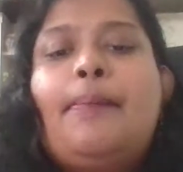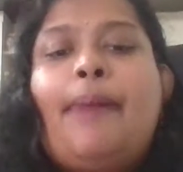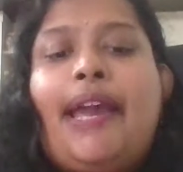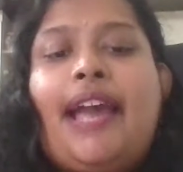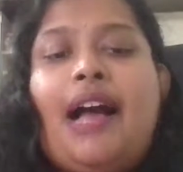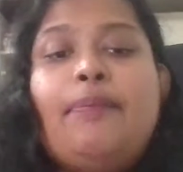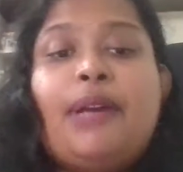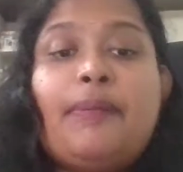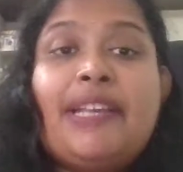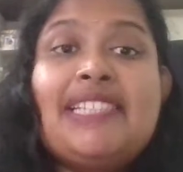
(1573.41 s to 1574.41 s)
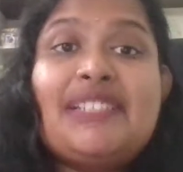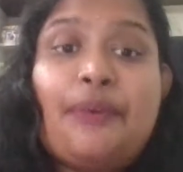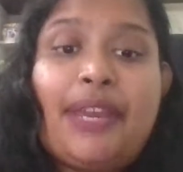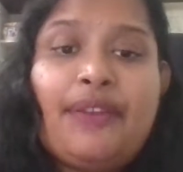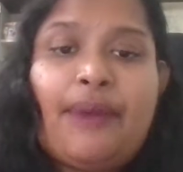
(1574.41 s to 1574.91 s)
my upcoming
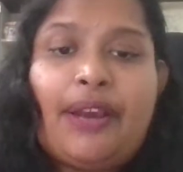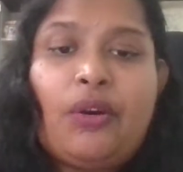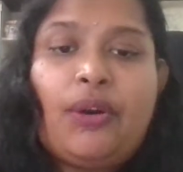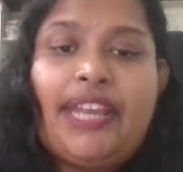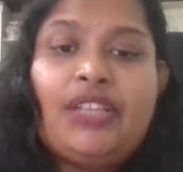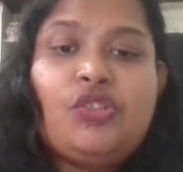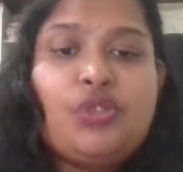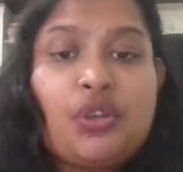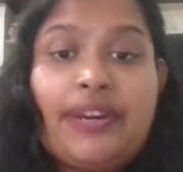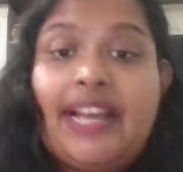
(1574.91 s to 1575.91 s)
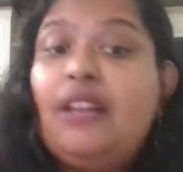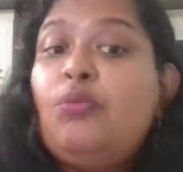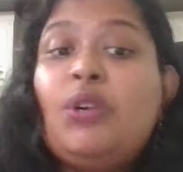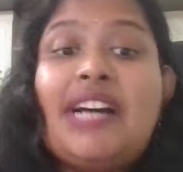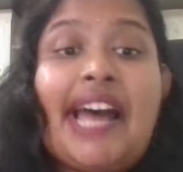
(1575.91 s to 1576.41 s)
screen recording
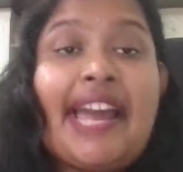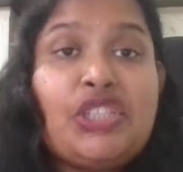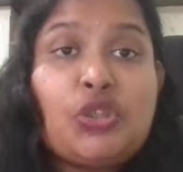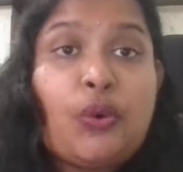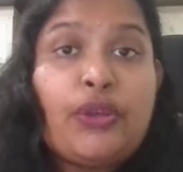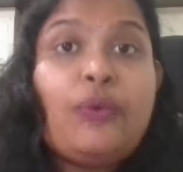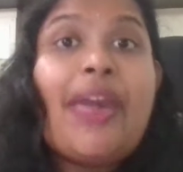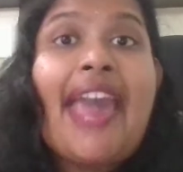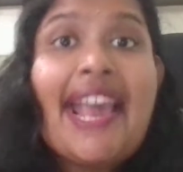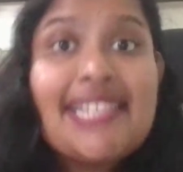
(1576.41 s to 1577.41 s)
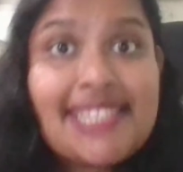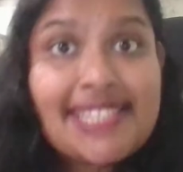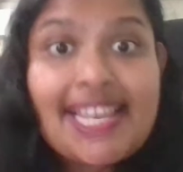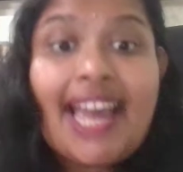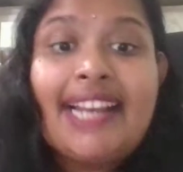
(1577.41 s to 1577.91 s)
tutorial where I show you
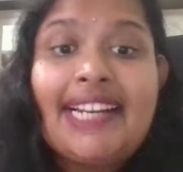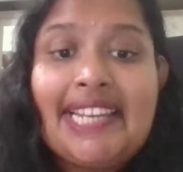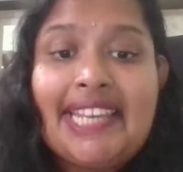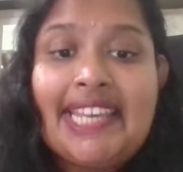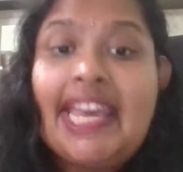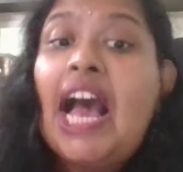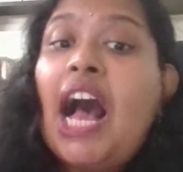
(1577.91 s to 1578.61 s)
exactly